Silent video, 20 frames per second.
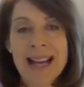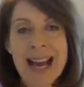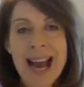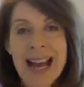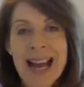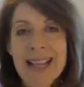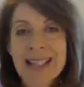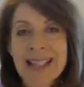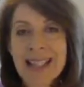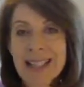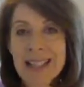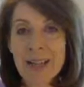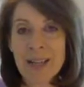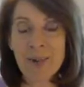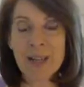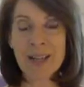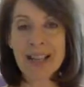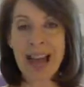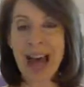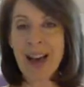And it doesn't
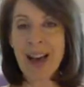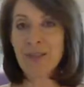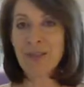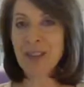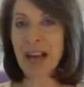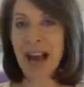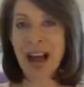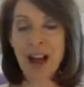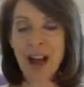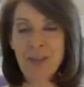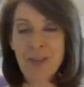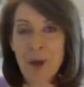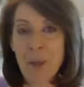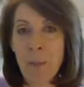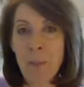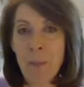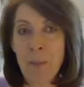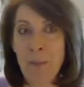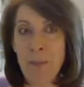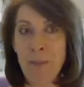even have to have
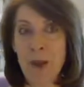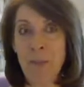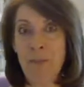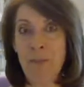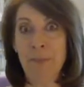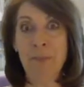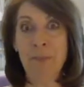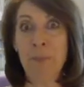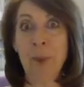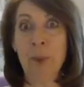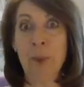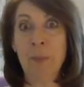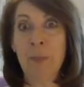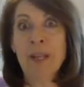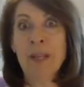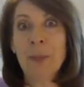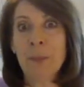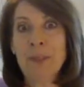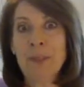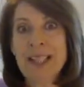or be
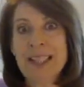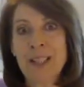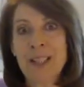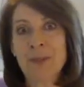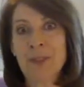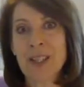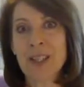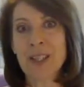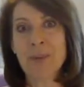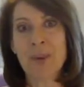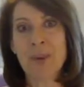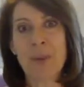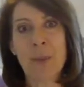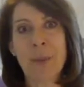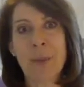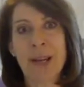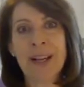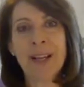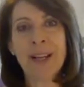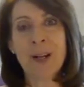a big difference from the
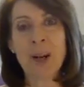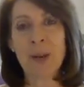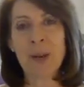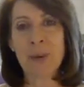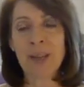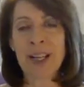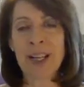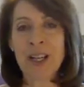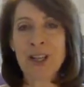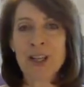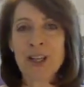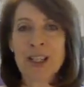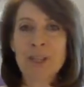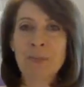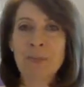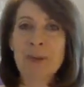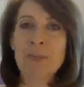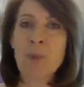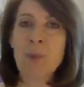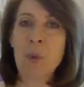paint color. It can just
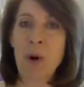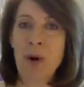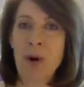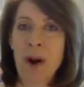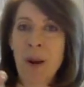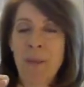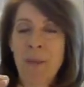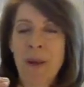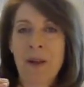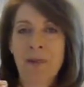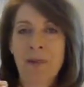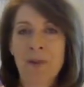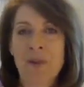be more about the